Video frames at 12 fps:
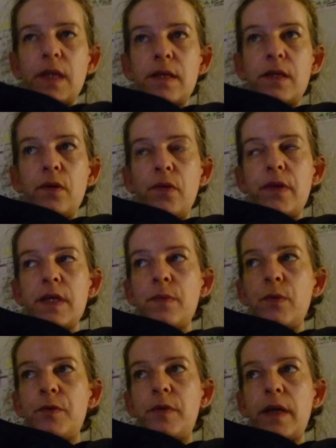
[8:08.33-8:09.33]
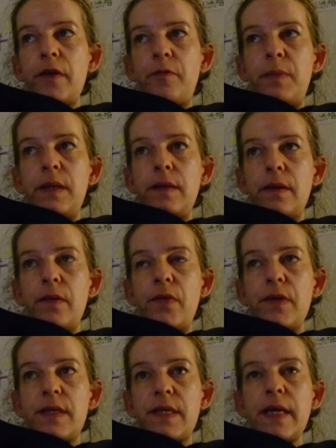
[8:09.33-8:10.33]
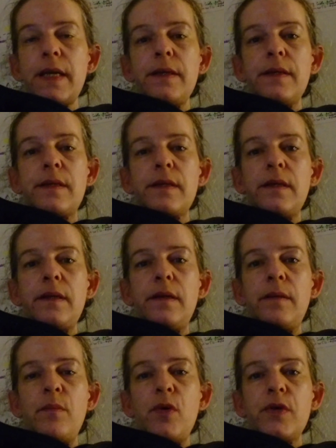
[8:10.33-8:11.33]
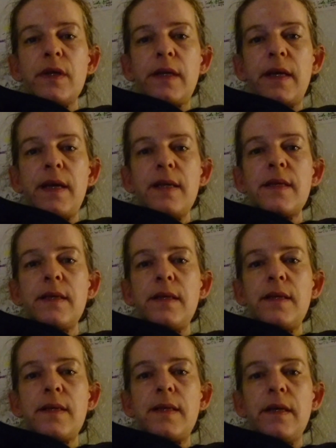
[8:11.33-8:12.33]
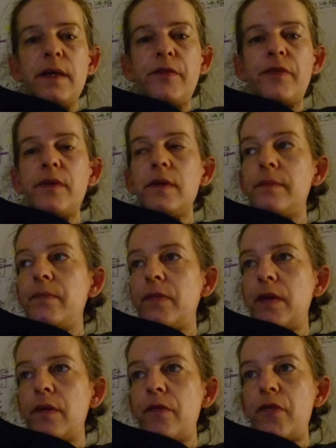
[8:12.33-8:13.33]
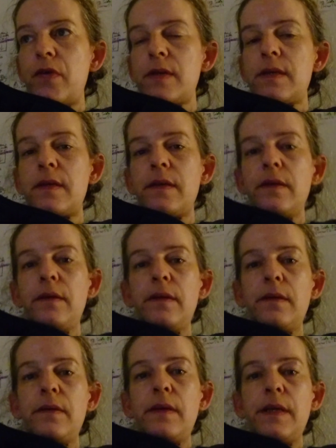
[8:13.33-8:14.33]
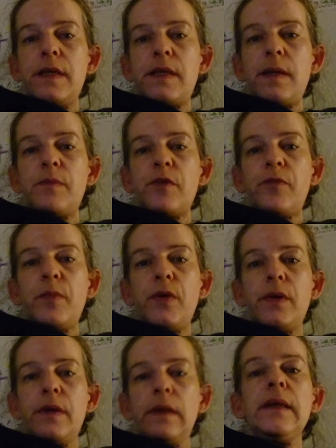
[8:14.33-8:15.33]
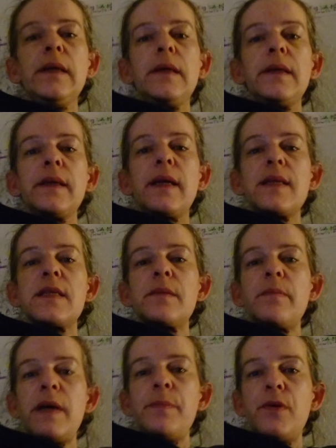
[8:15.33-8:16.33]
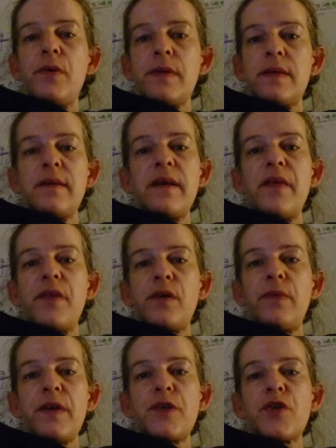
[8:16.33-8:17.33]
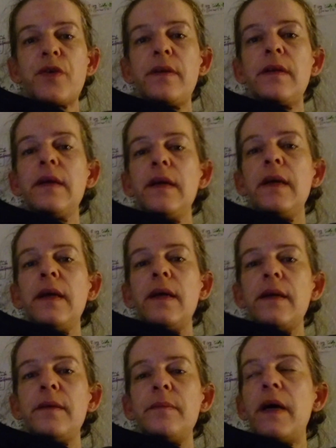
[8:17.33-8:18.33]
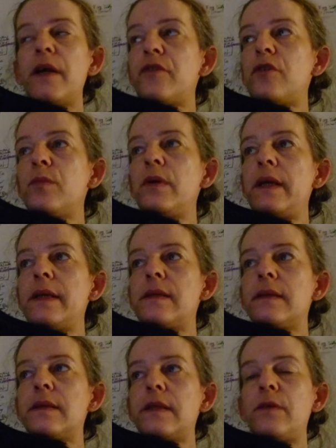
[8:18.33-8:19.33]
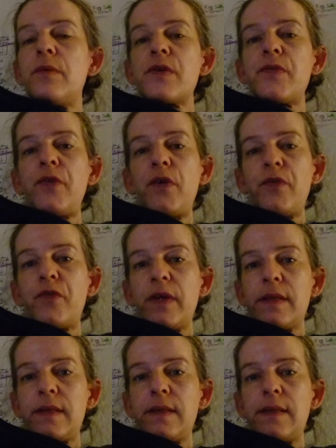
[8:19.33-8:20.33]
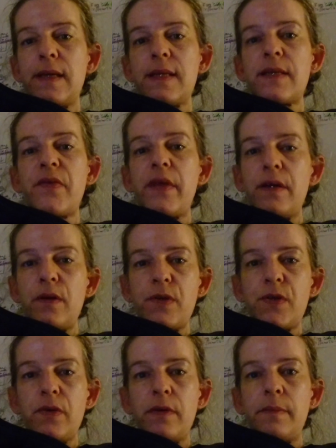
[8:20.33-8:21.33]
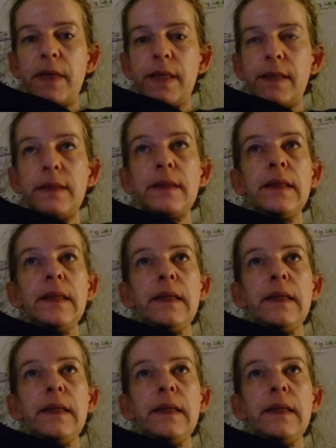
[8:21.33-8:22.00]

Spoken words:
So this would have been the second murder case in his life. First, an attempt of murder against my person, and the question I formulated, he was forefronted as then also a minor,